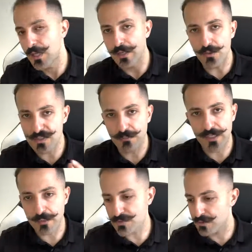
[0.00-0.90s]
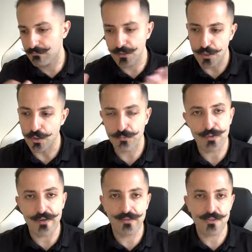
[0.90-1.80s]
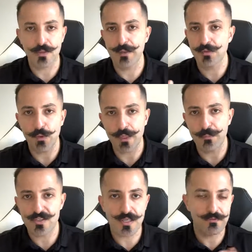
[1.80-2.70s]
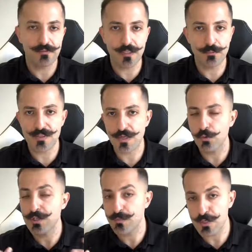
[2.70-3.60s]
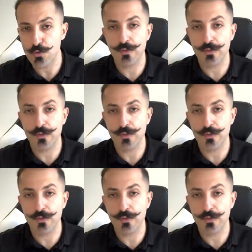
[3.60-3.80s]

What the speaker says: Now, sometimes, profits are about 20%, 15%, especially